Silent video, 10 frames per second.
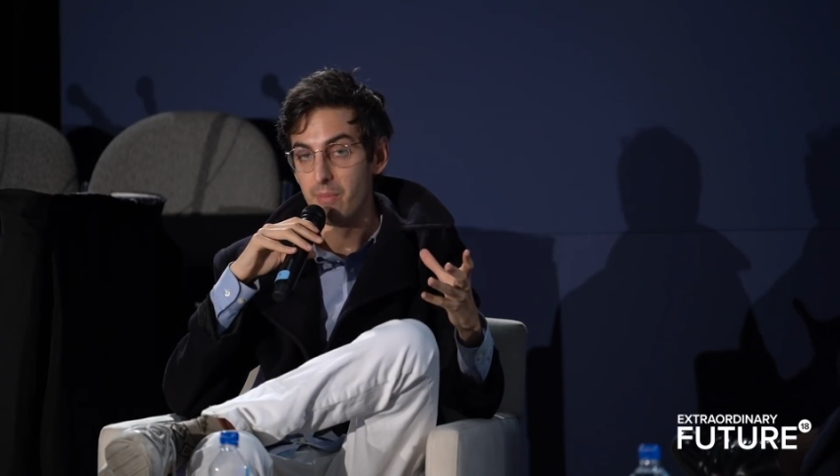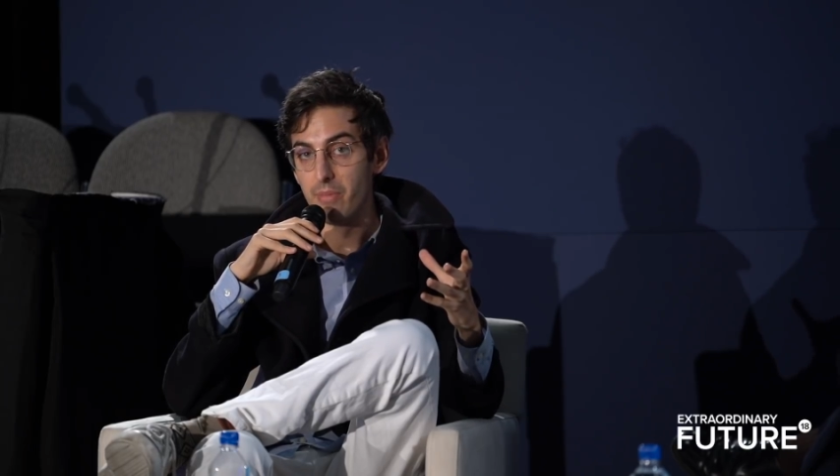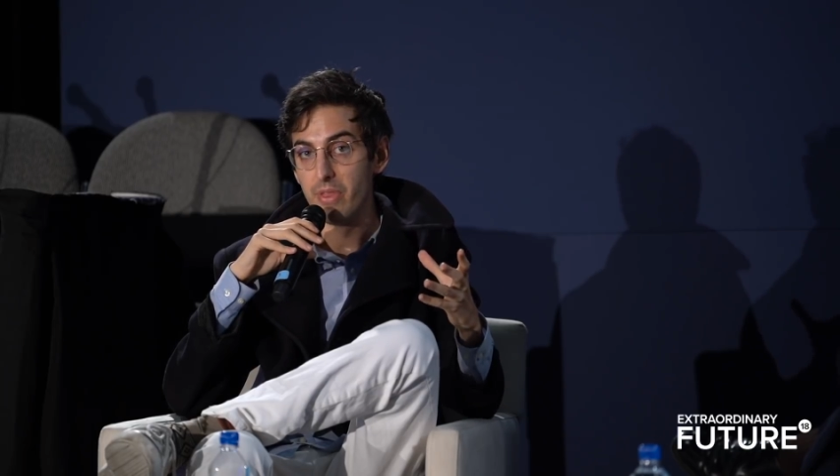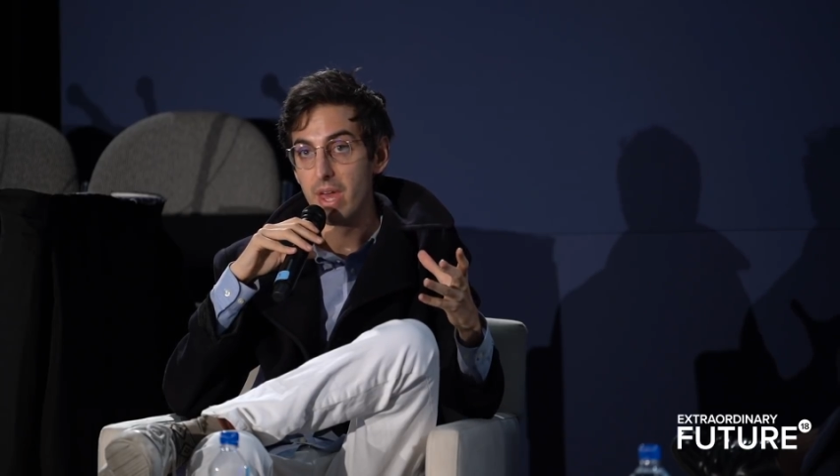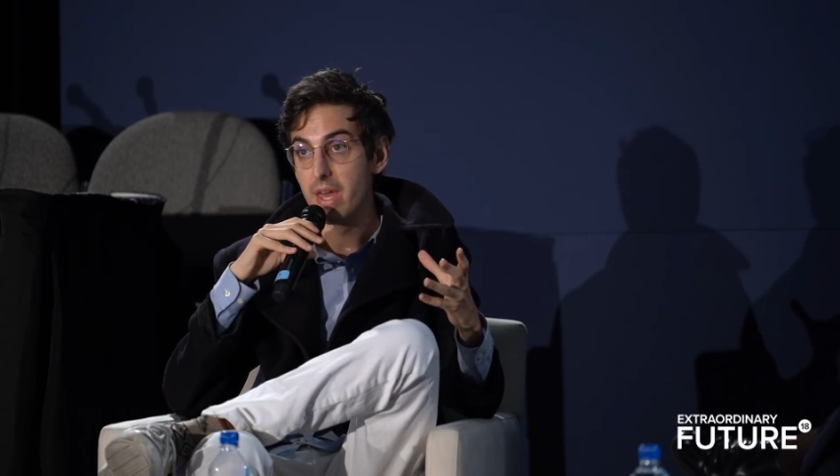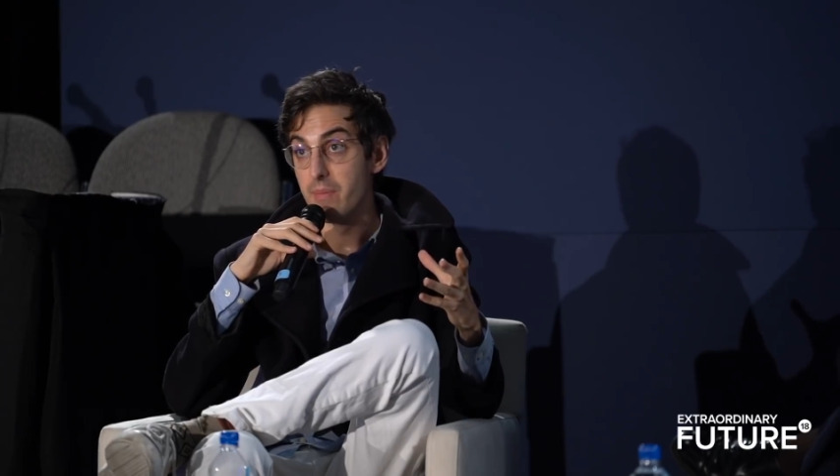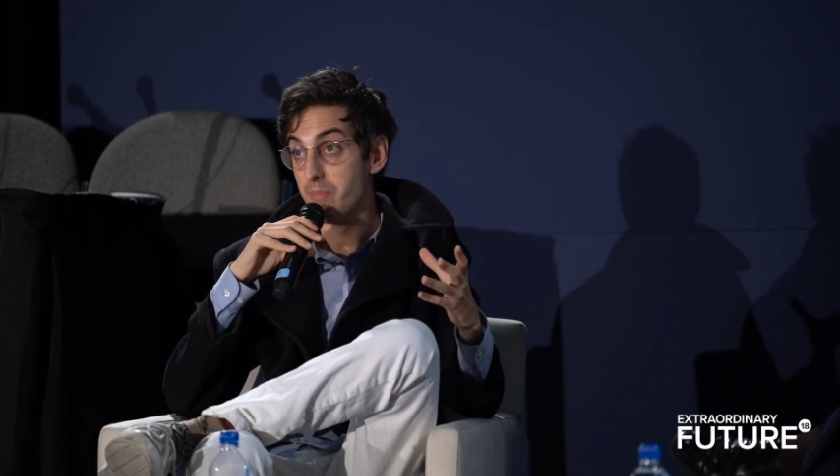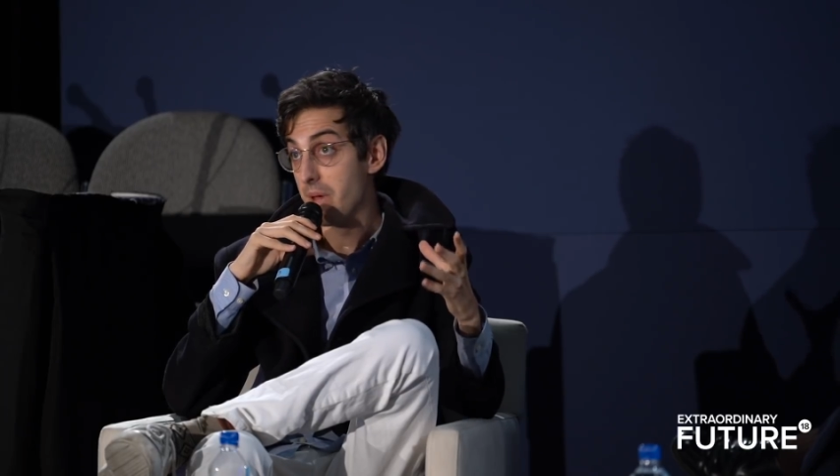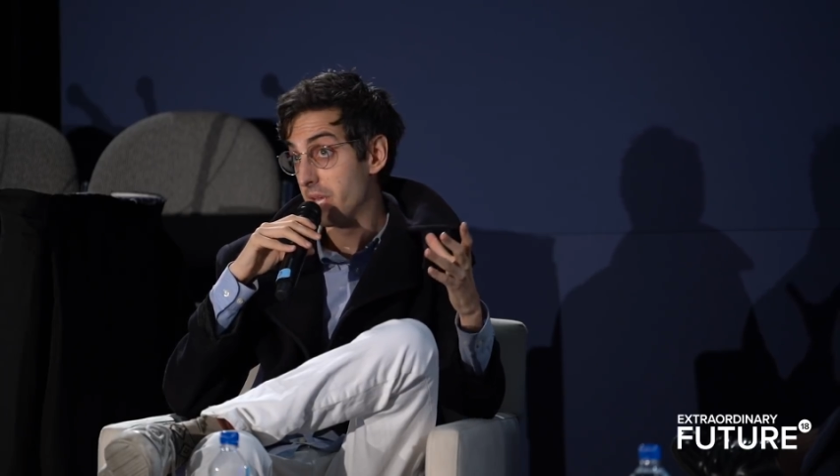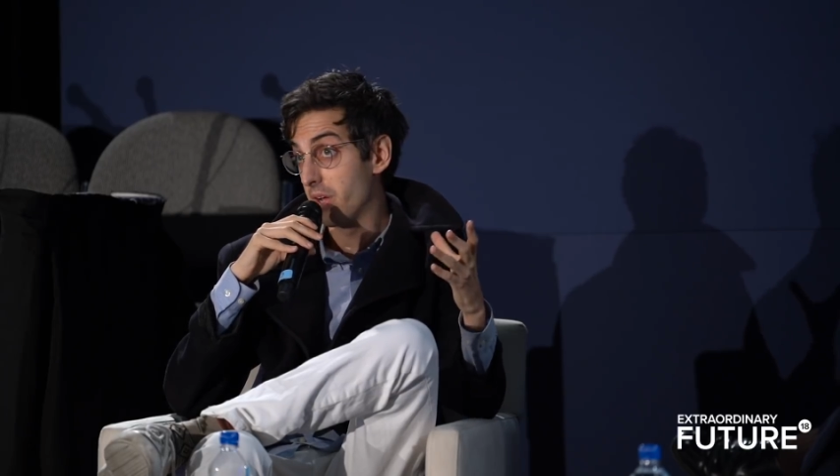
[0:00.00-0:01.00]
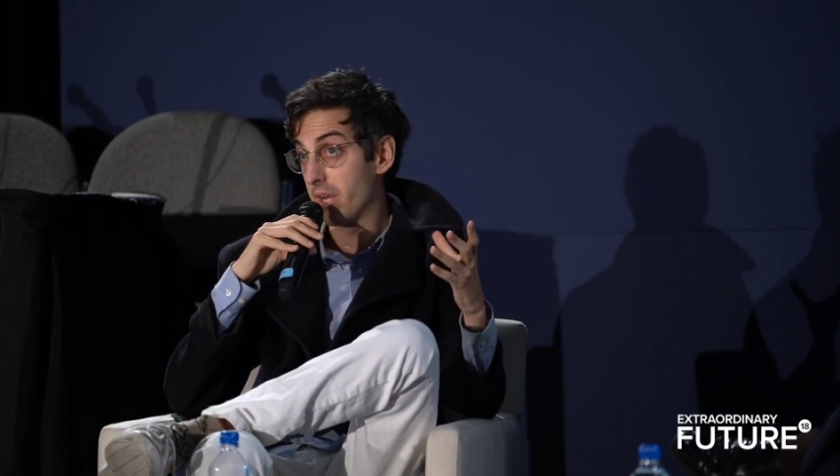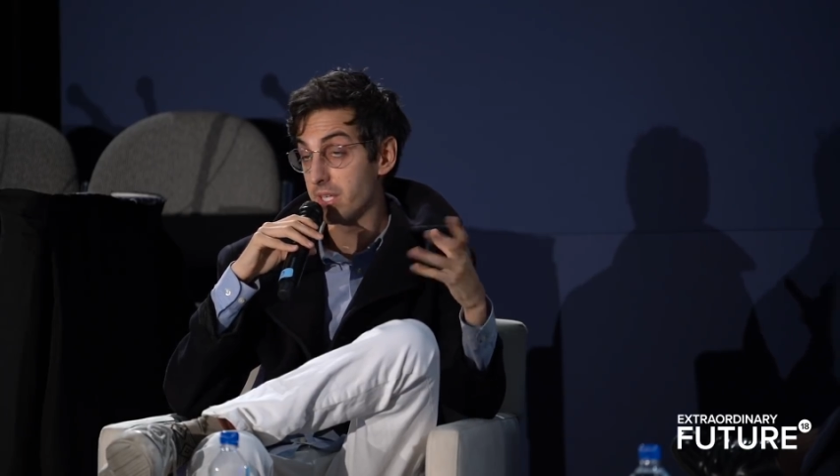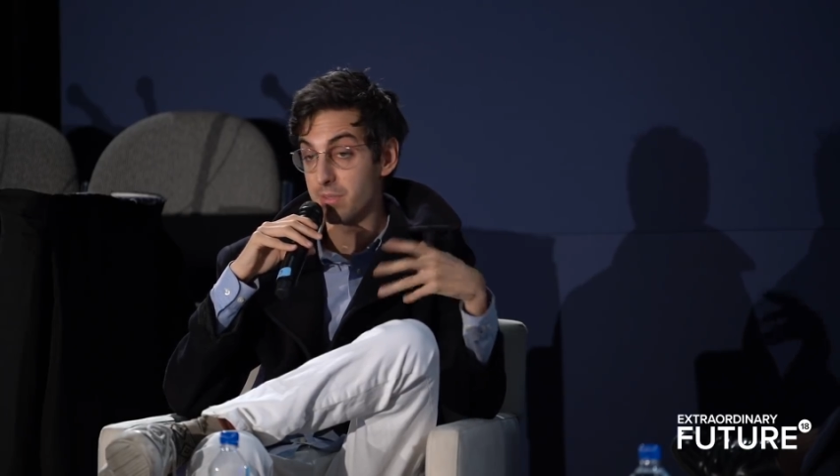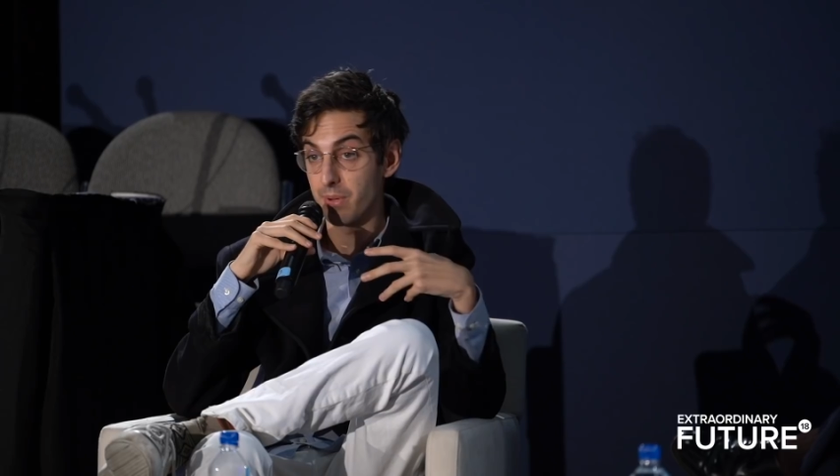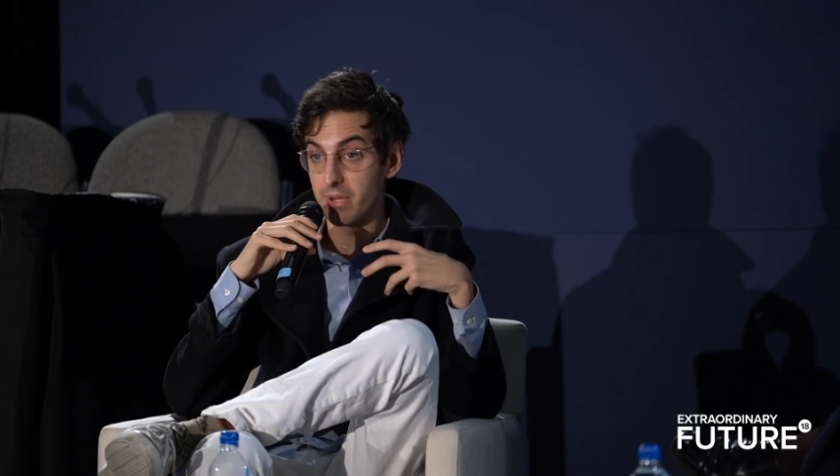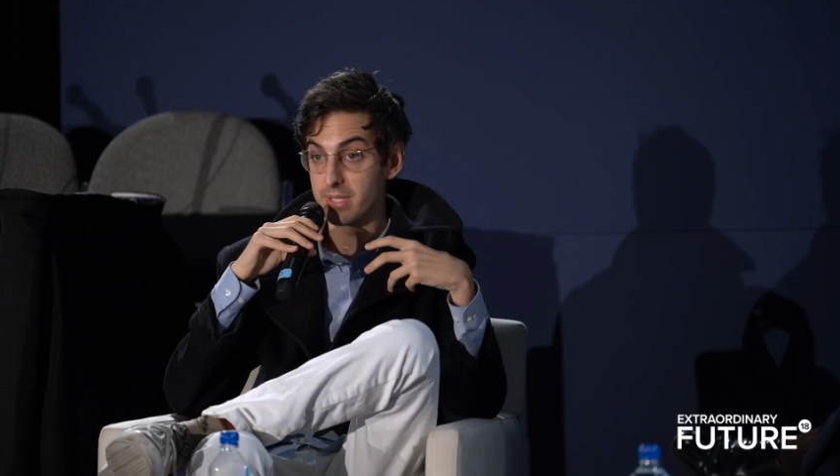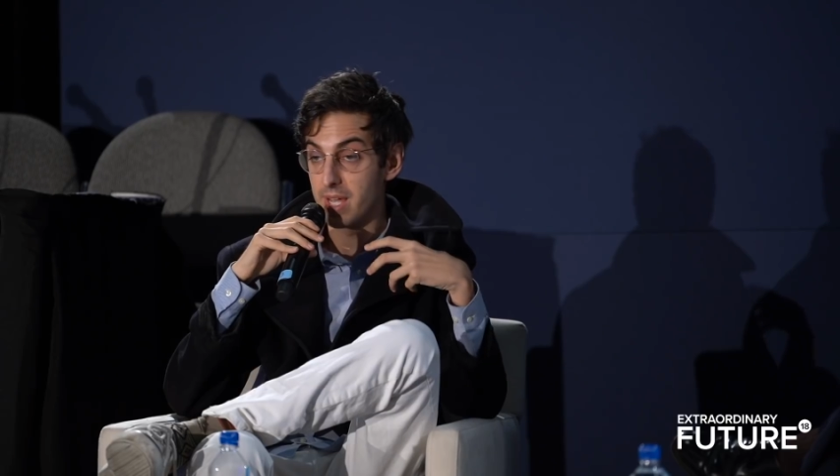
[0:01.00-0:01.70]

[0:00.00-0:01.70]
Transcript: they may not experience